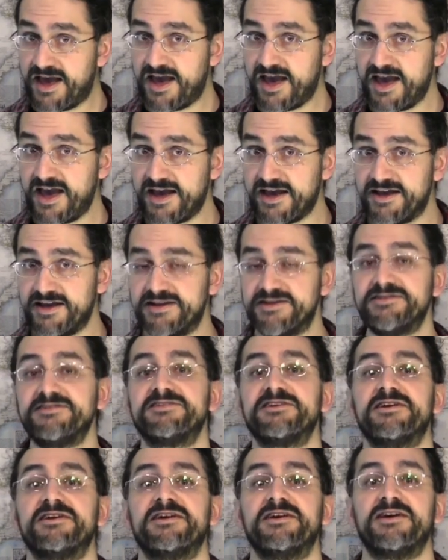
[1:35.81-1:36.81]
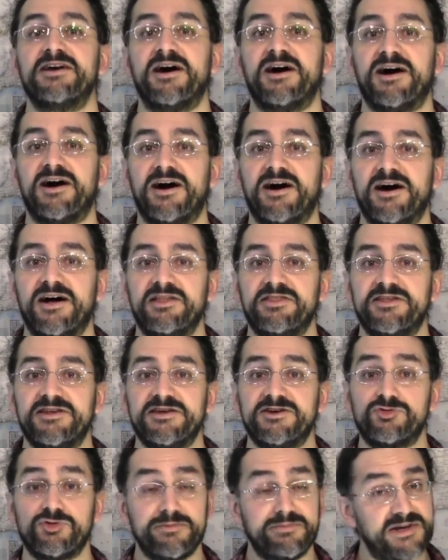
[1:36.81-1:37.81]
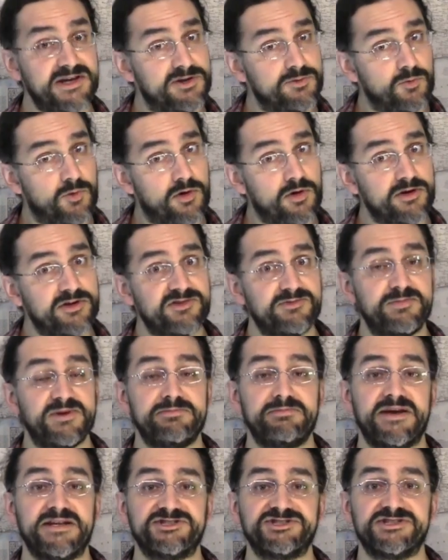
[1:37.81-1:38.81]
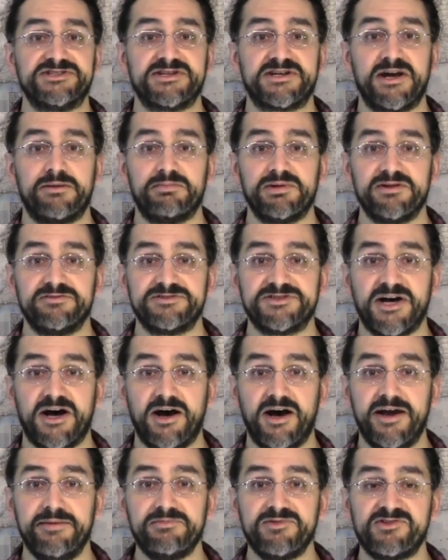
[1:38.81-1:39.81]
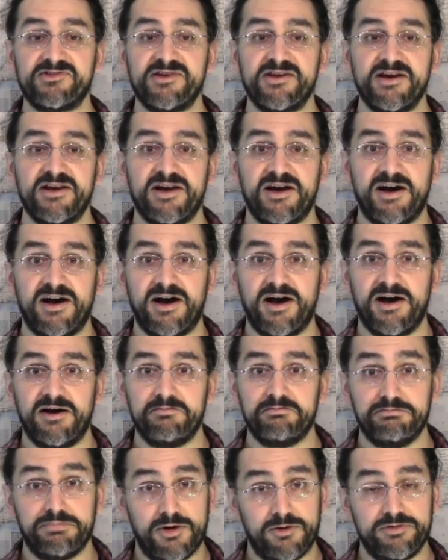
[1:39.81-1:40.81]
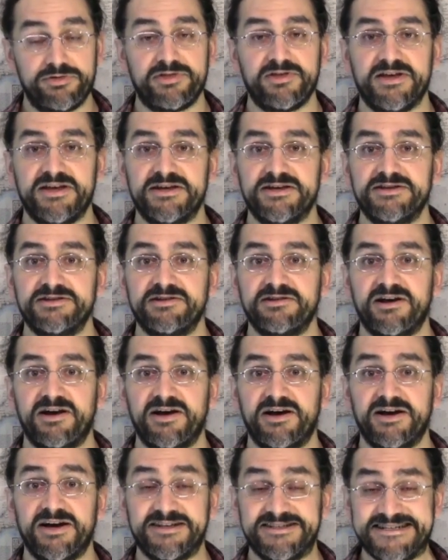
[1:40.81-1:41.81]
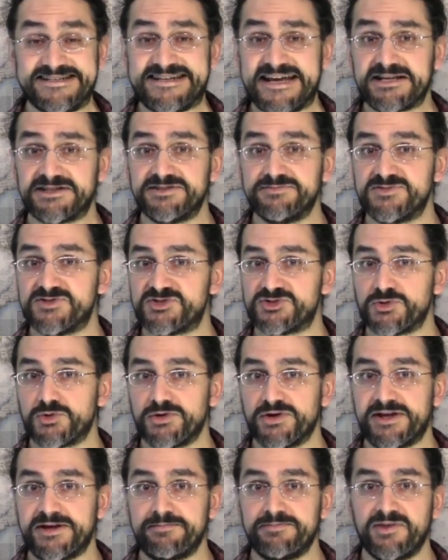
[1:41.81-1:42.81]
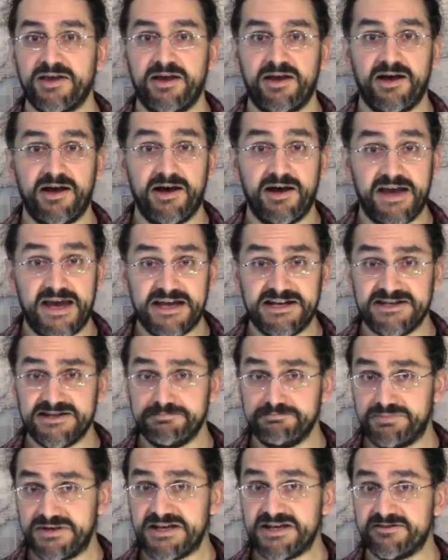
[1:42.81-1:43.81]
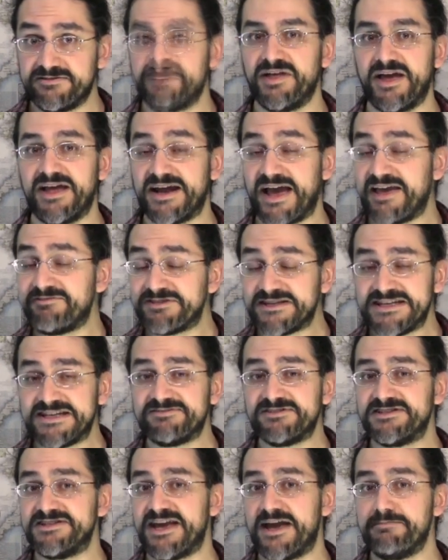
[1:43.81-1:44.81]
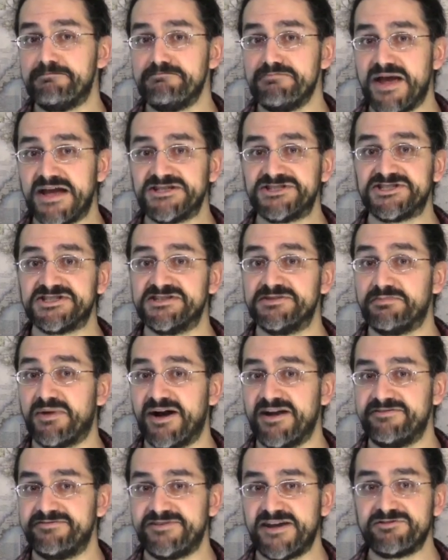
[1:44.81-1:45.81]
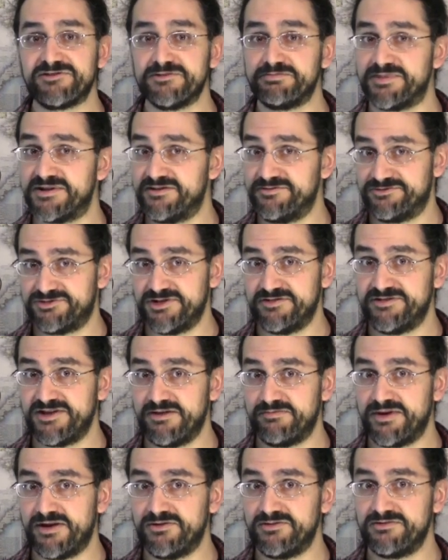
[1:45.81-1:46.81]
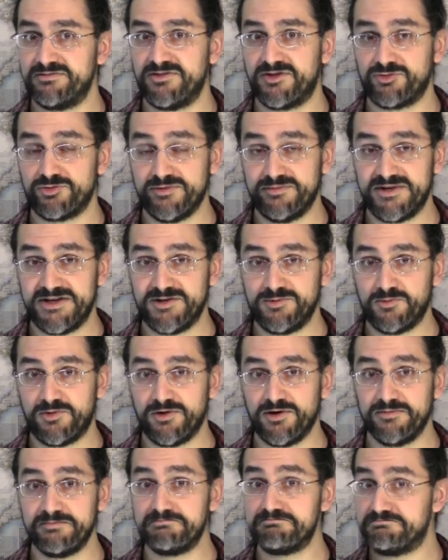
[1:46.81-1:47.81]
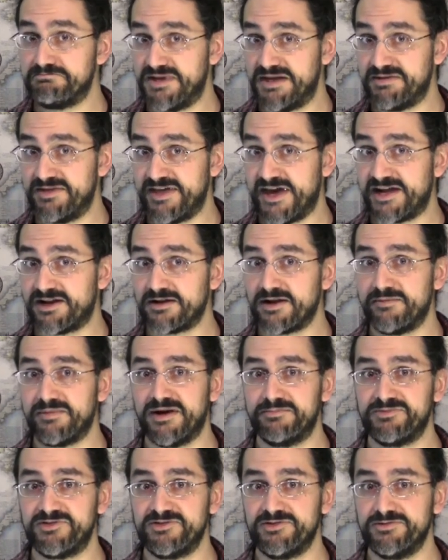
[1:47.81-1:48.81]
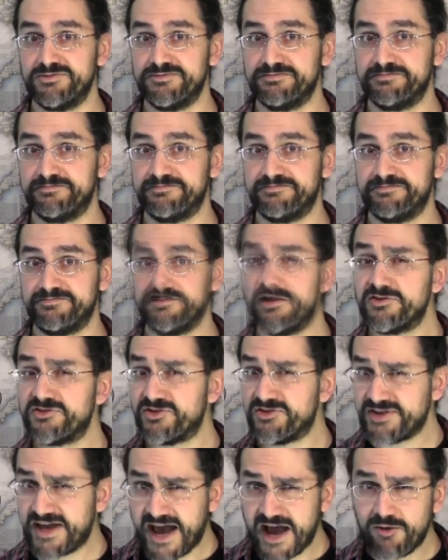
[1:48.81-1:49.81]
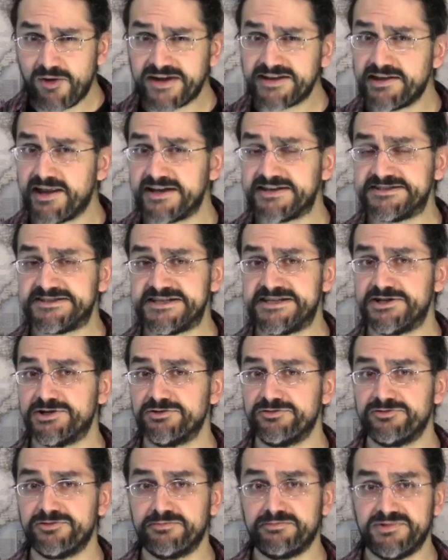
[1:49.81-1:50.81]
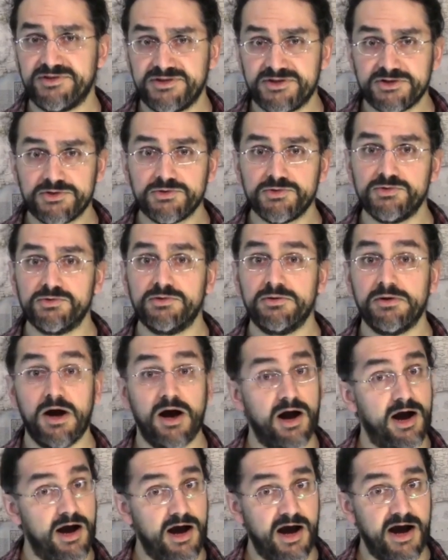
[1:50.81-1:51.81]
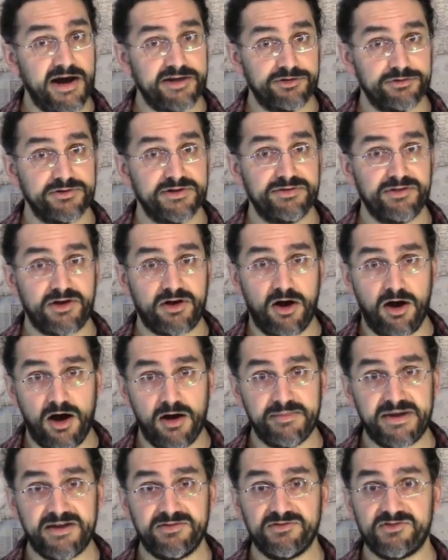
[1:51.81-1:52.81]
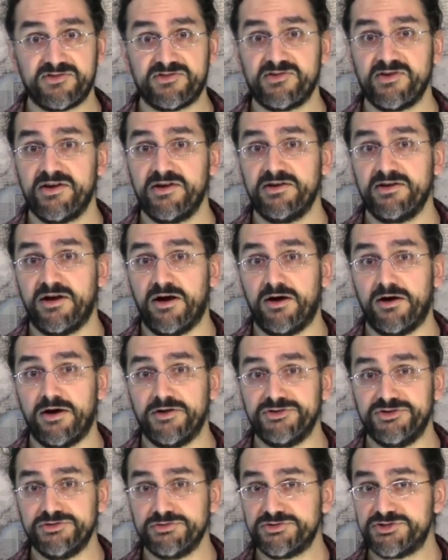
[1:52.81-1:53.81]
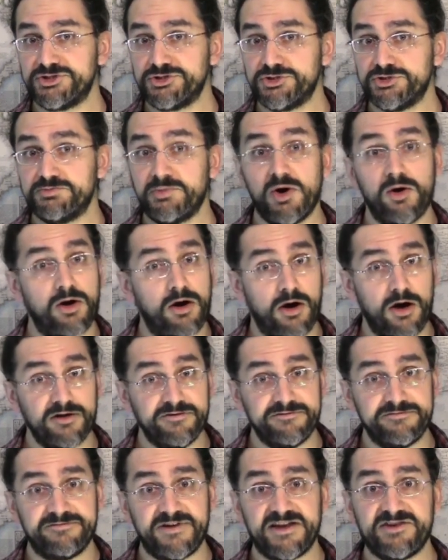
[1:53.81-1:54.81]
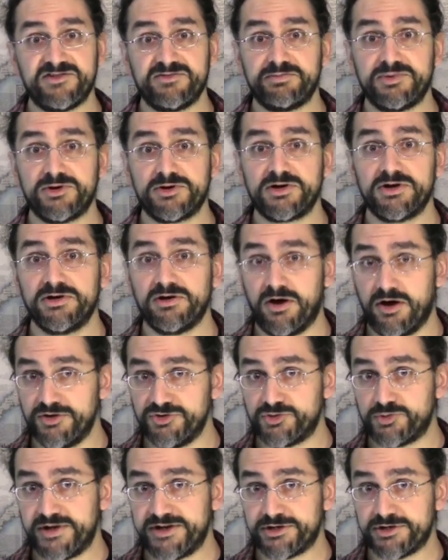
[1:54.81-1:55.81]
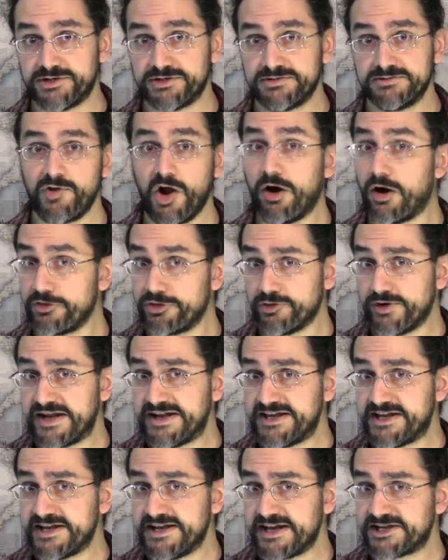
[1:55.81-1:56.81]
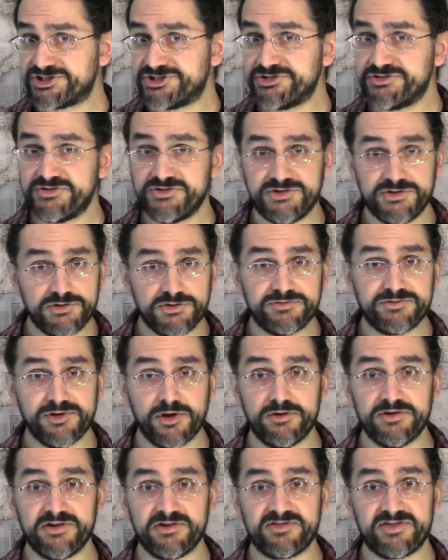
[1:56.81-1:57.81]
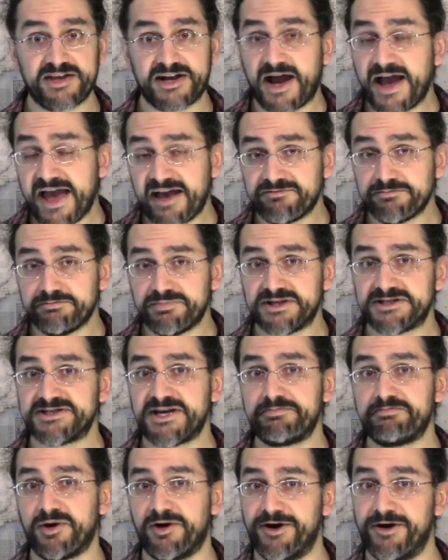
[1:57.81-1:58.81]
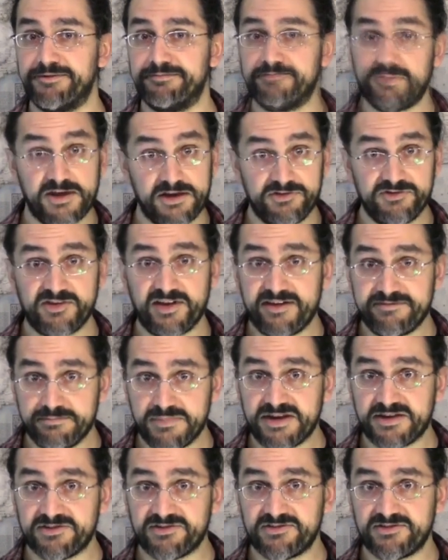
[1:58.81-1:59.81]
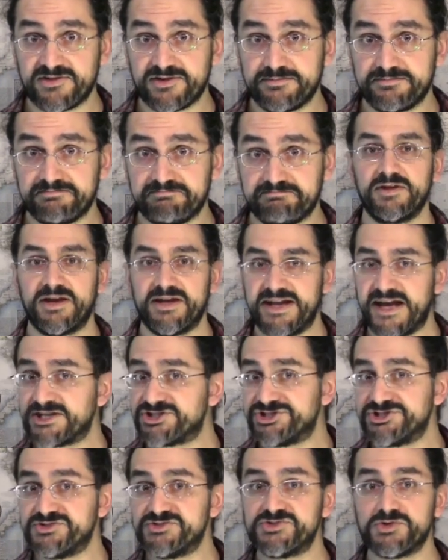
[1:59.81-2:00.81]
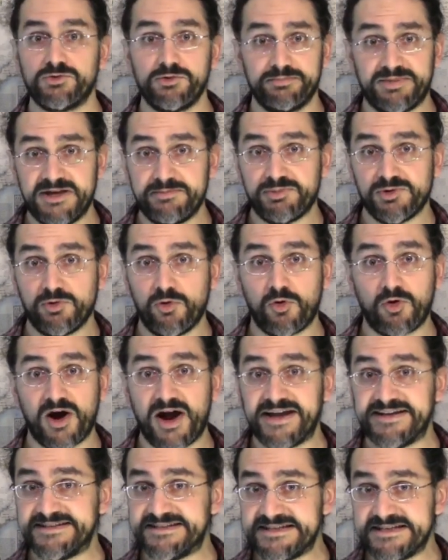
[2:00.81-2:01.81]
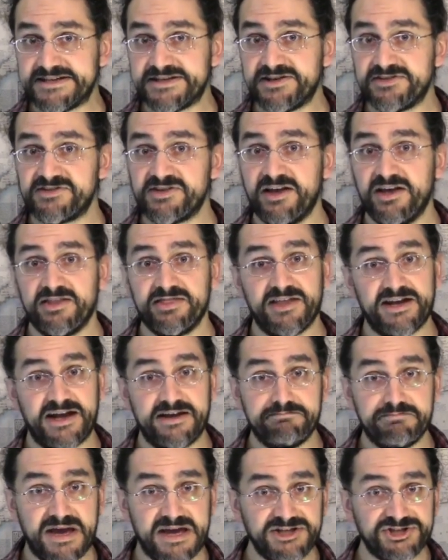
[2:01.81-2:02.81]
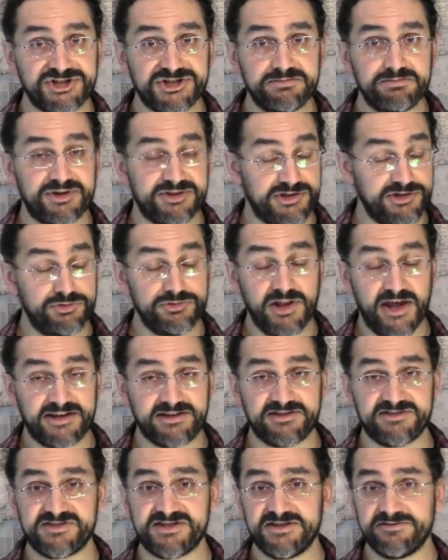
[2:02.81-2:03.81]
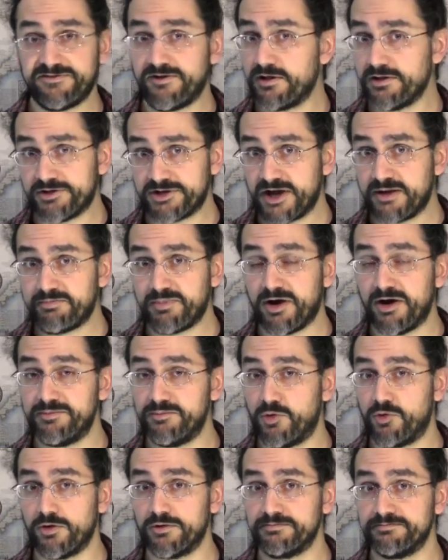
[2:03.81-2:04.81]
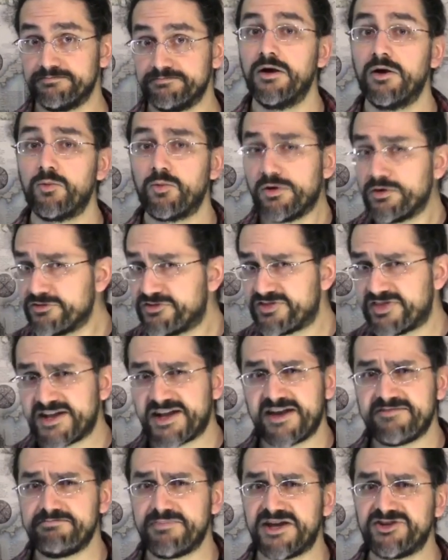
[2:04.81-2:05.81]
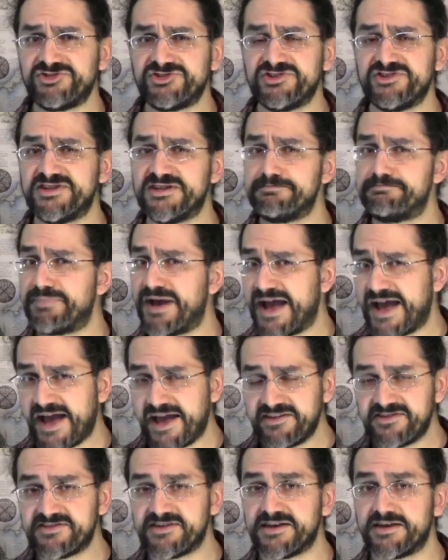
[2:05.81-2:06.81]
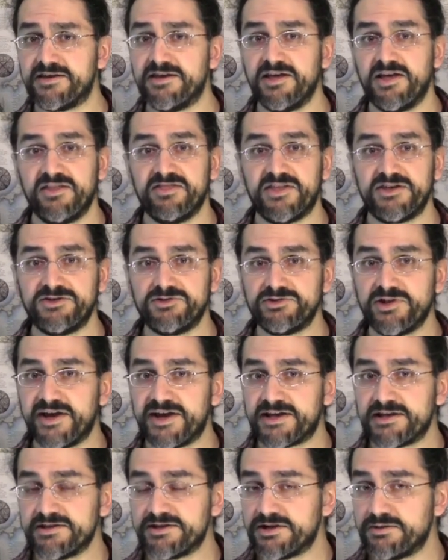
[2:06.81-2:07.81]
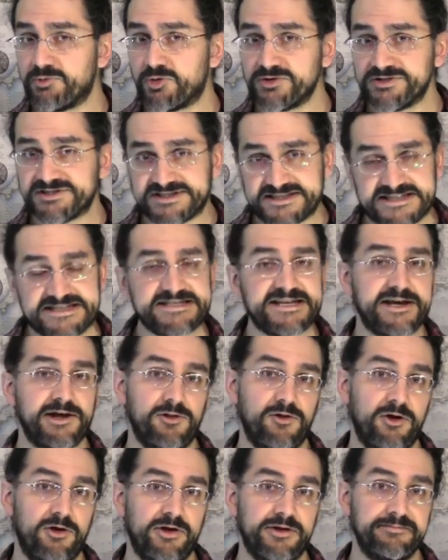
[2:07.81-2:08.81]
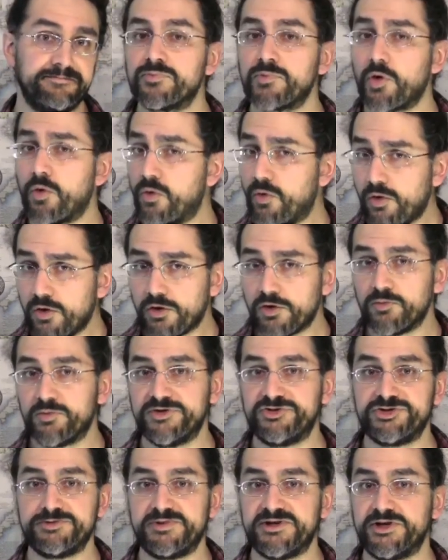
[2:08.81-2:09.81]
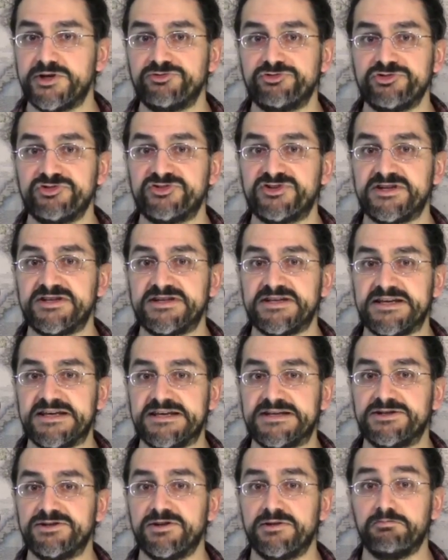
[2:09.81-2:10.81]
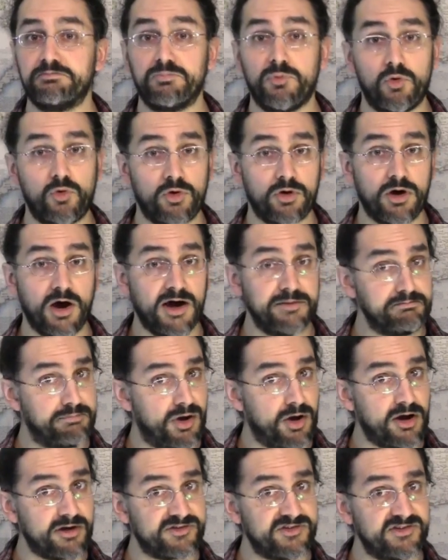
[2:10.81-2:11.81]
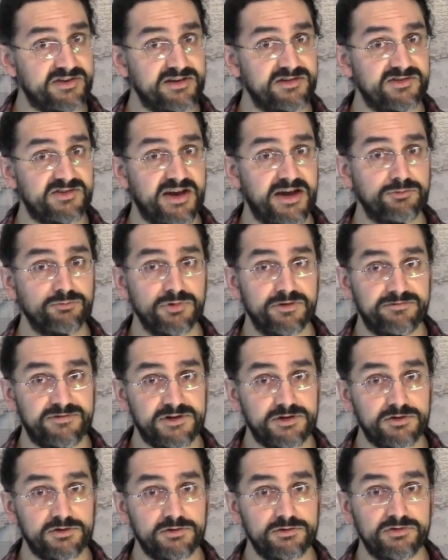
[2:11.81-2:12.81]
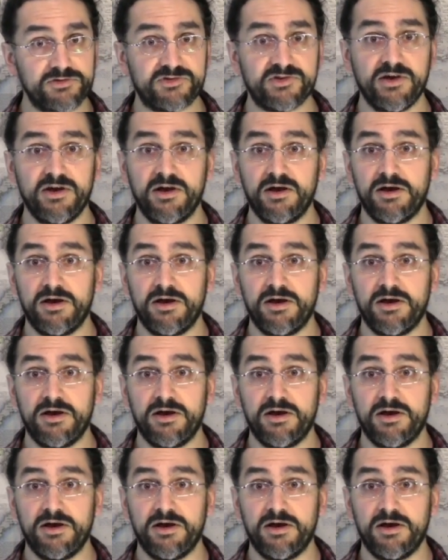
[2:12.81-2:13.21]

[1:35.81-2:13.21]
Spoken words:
And the Crimean War has been mentioned a couple of times, both in a detective story and in Beef. And I haven't even yet mentioned my favorite bit of trivia about the Crimean War. Maybe that'll come up soon. So now I'd like to hear from you, either in the comments, on YouTube, on Facebook, on Twitter. Are there any connections you've noticed that I haven't picked up on? Things I've missed? Connections or people or ideas that I've mentioned but you'd like to see followed up on more? Words that I've mentioned in passing that you'd like a little more detail on? Or would you be interested in more unboxings and reviews